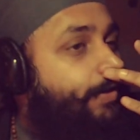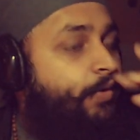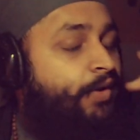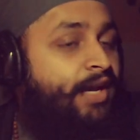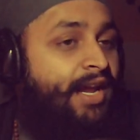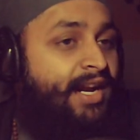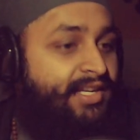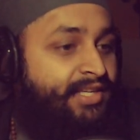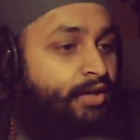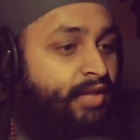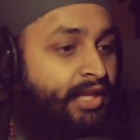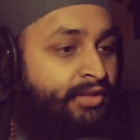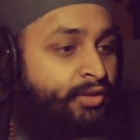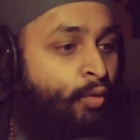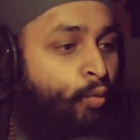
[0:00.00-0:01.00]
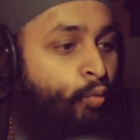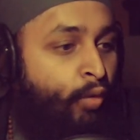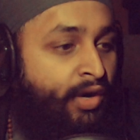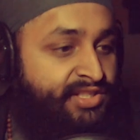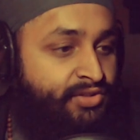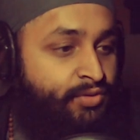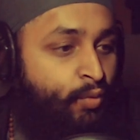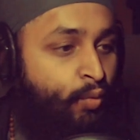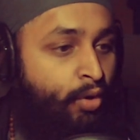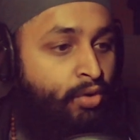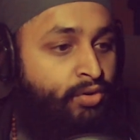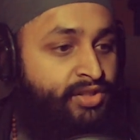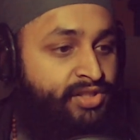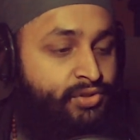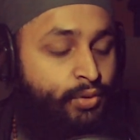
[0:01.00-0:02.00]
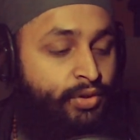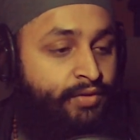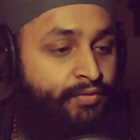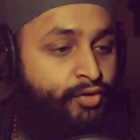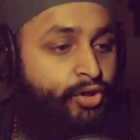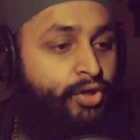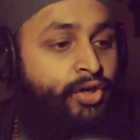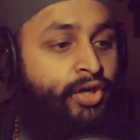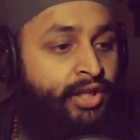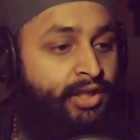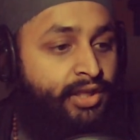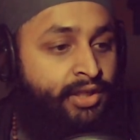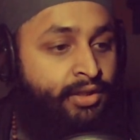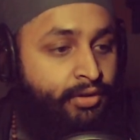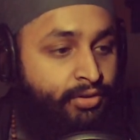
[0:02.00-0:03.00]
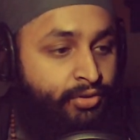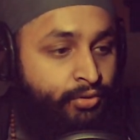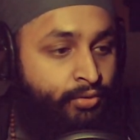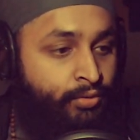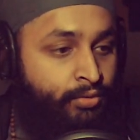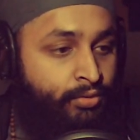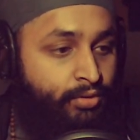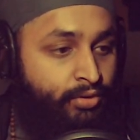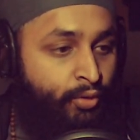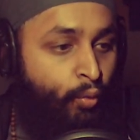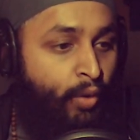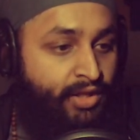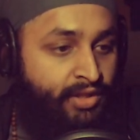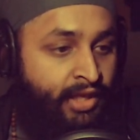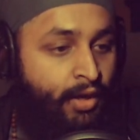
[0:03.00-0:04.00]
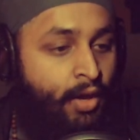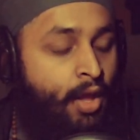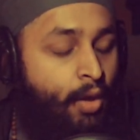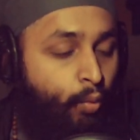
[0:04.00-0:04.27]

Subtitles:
you can kind of tell like the rest of the world is sort of turning into the like